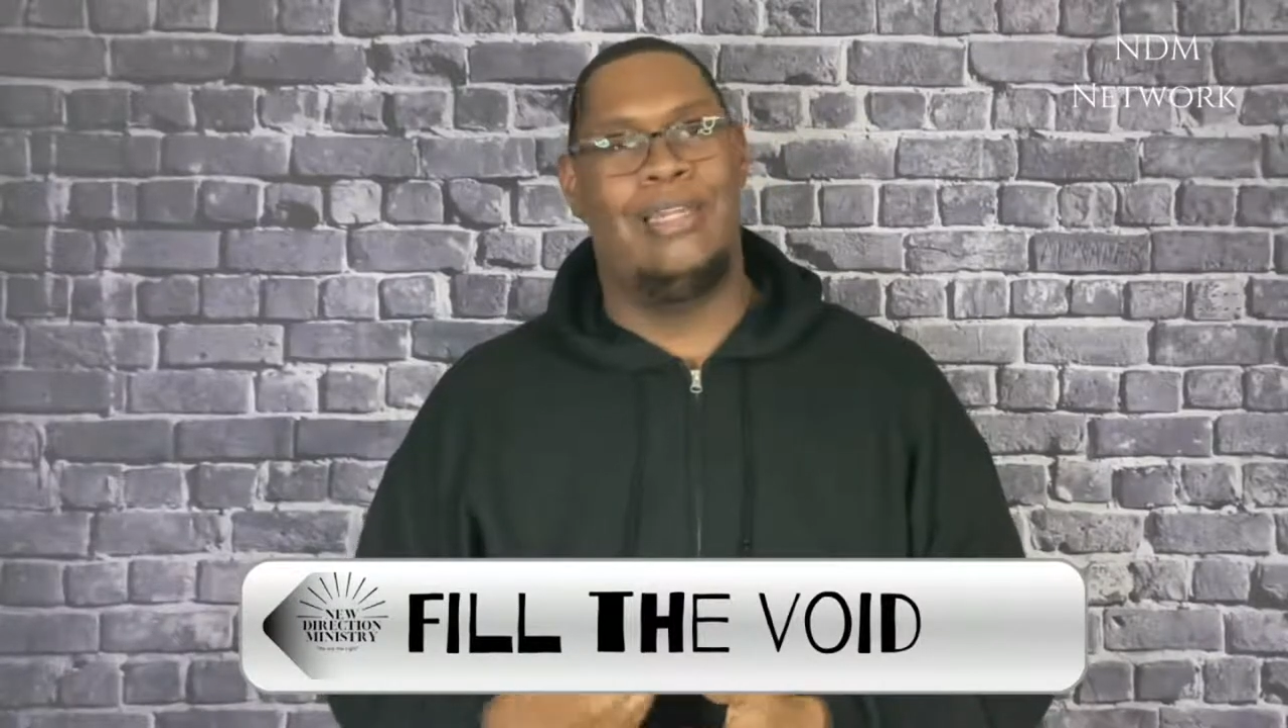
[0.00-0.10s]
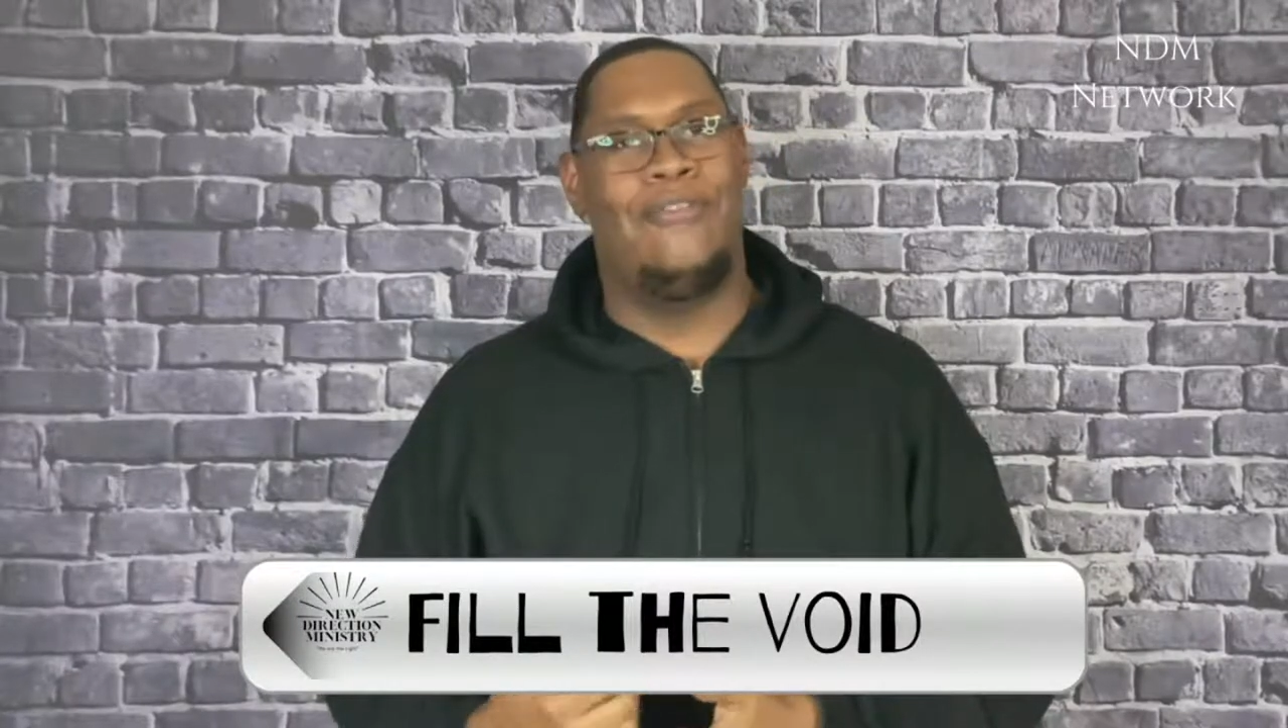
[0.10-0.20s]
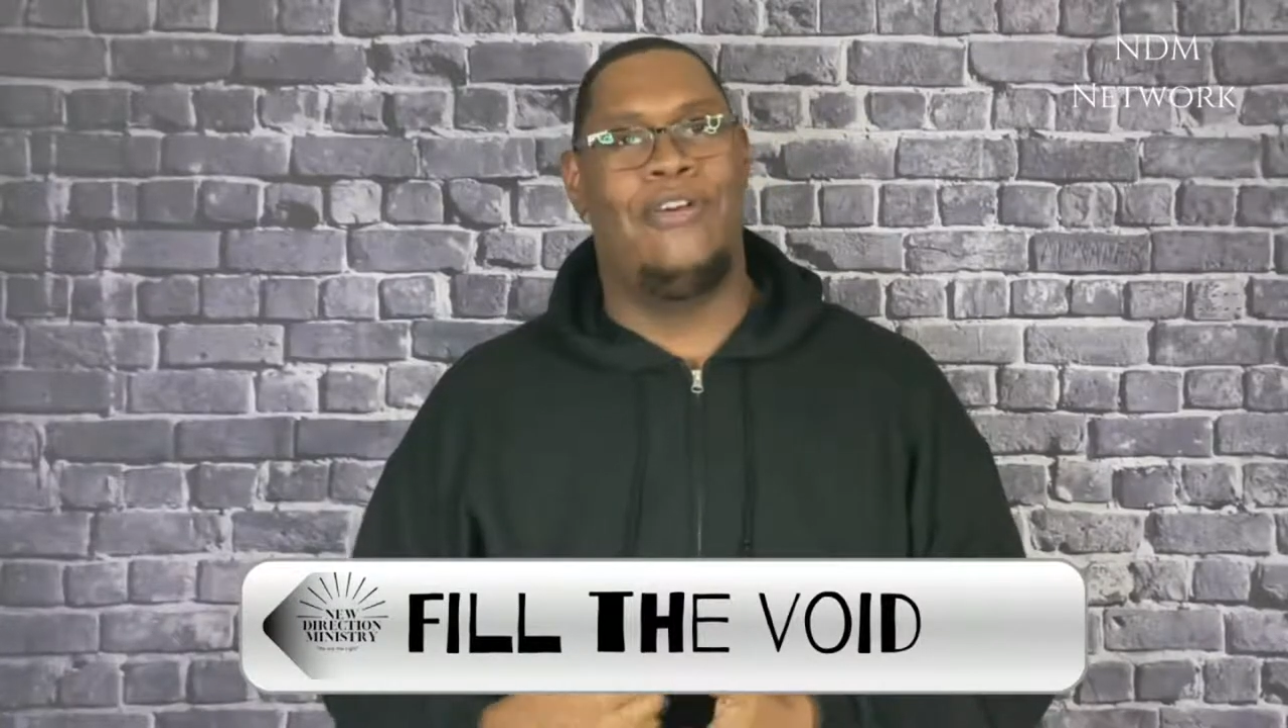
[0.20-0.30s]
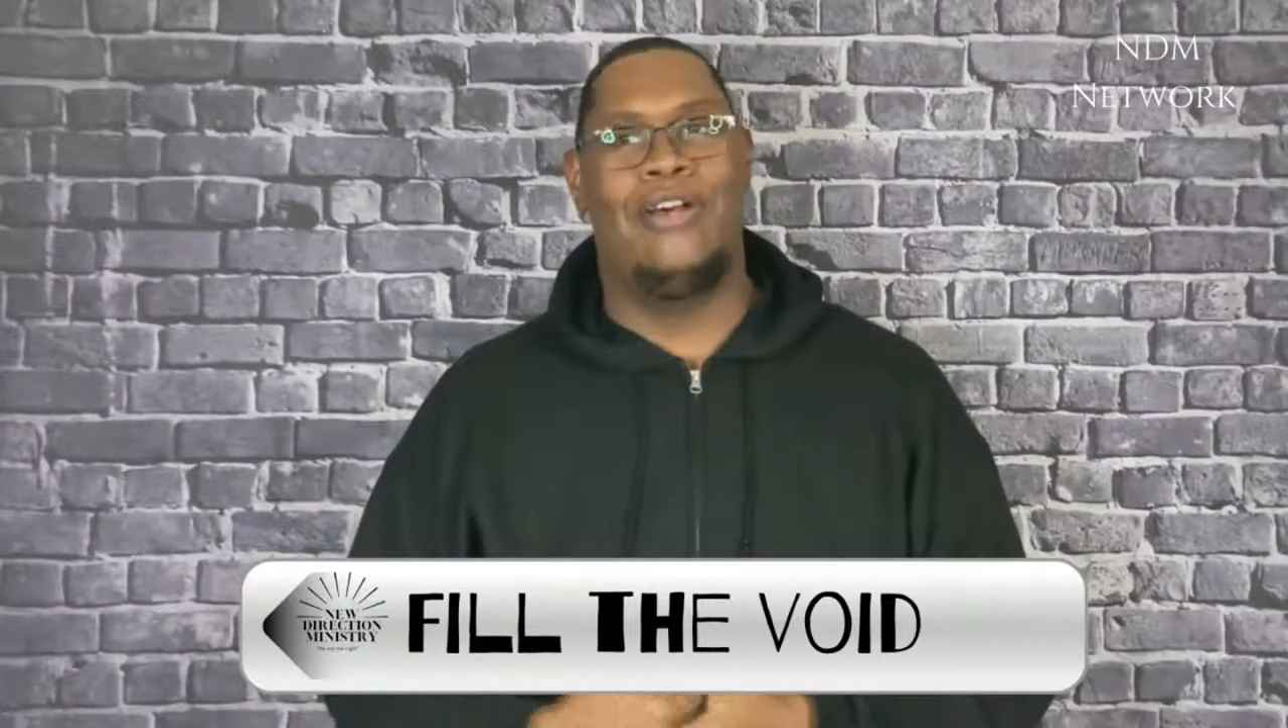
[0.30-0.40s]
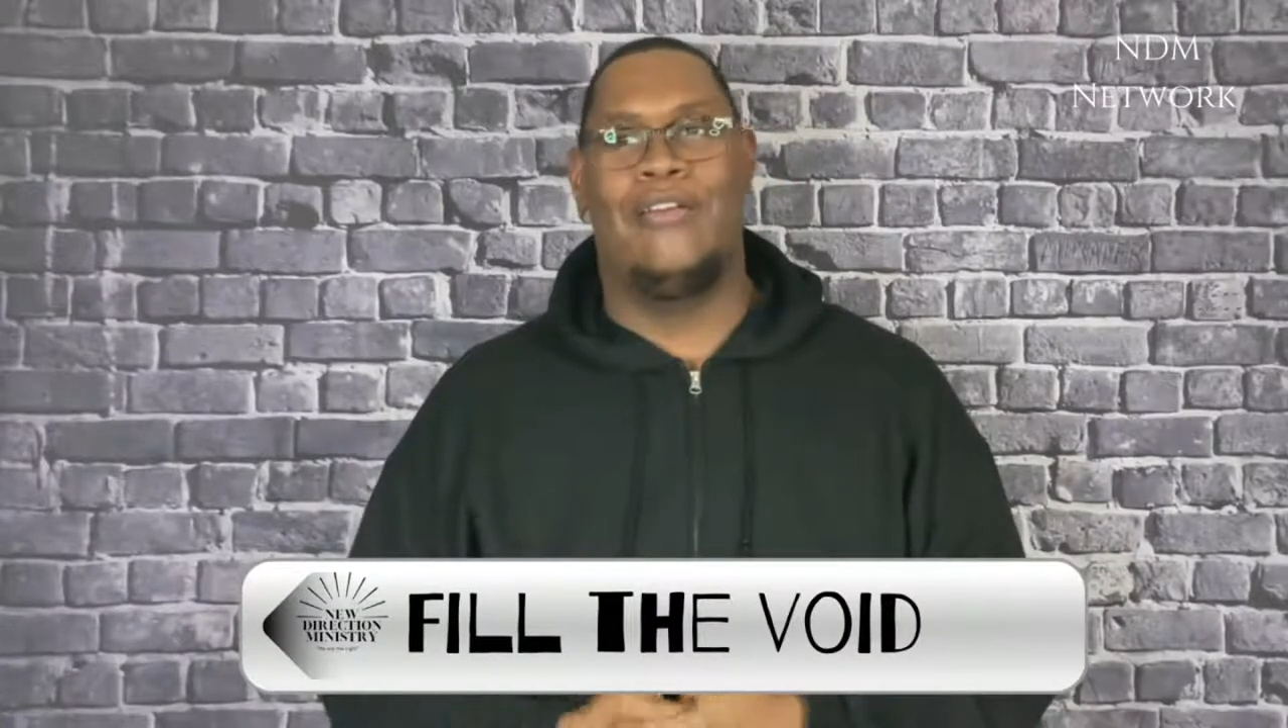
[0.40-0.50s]

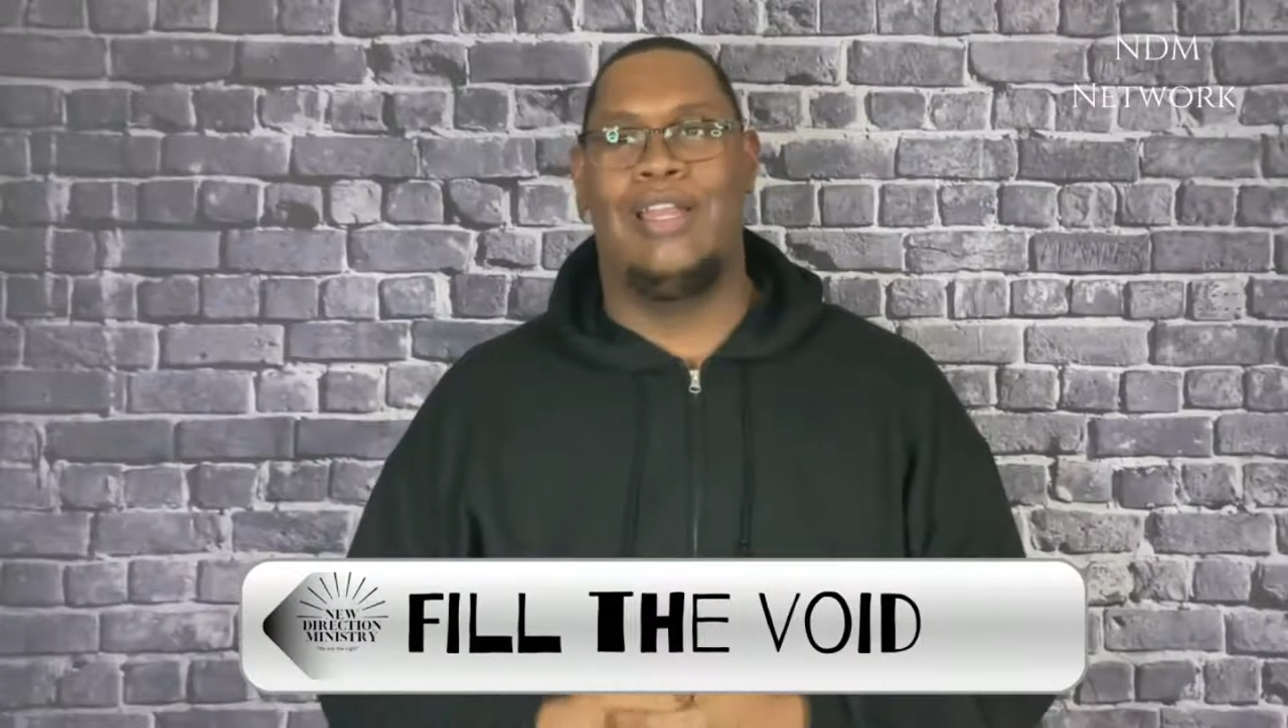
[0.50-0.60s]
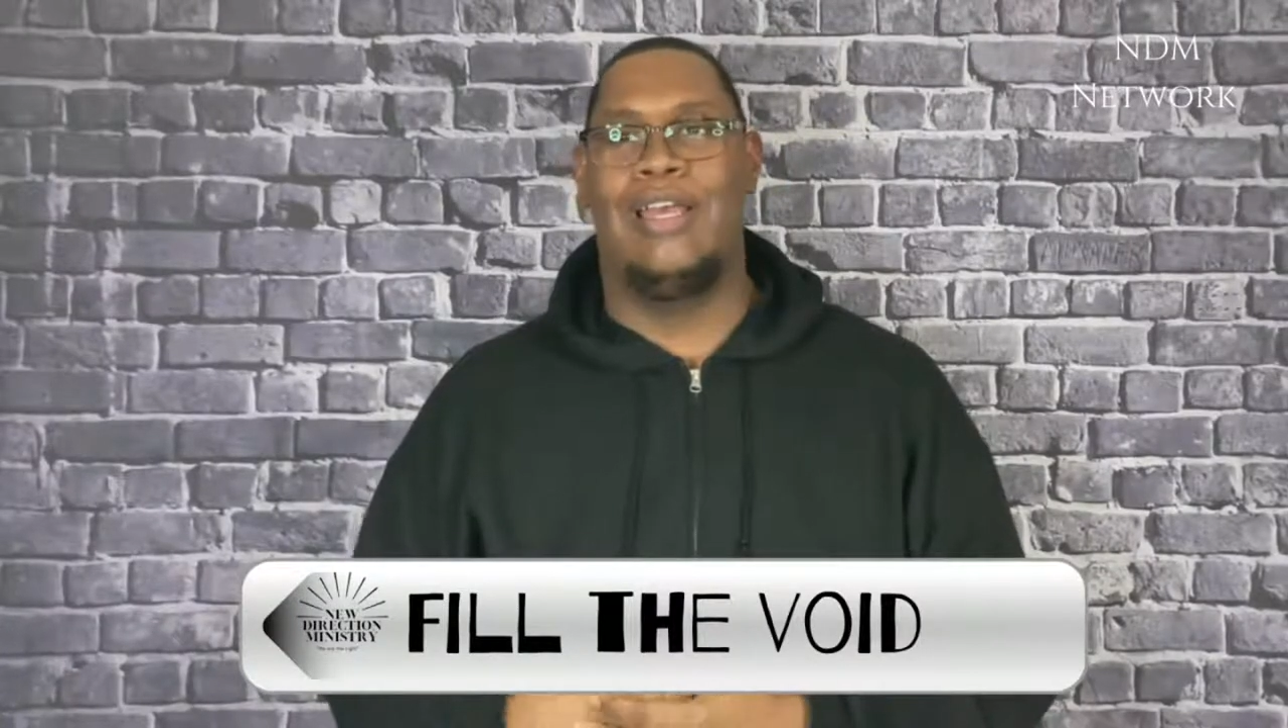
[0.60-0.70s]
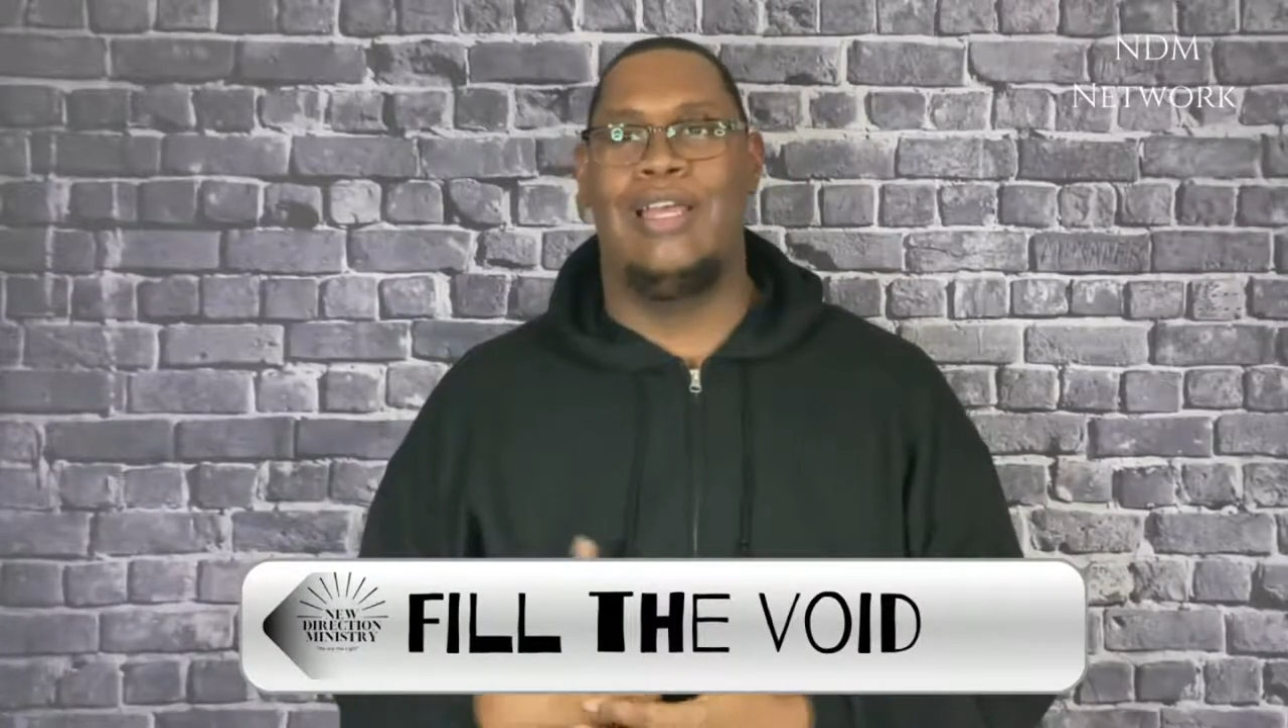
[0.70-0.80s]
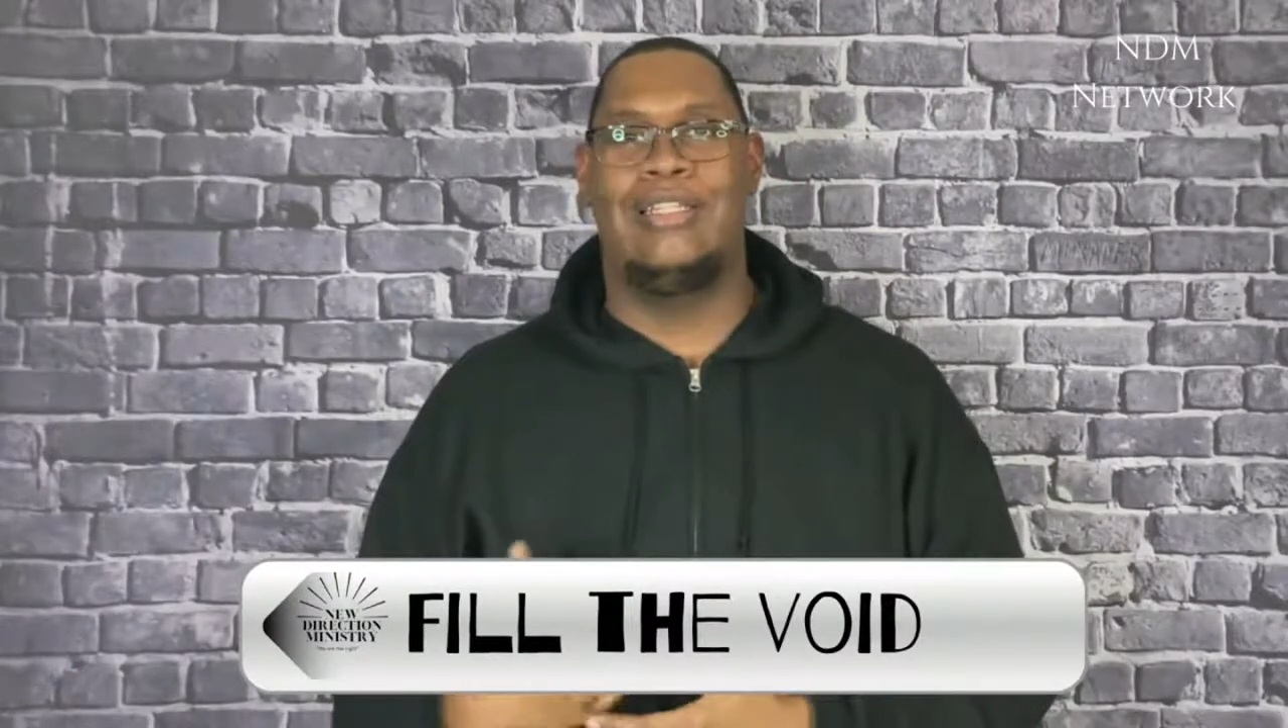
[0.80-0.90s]
involve God.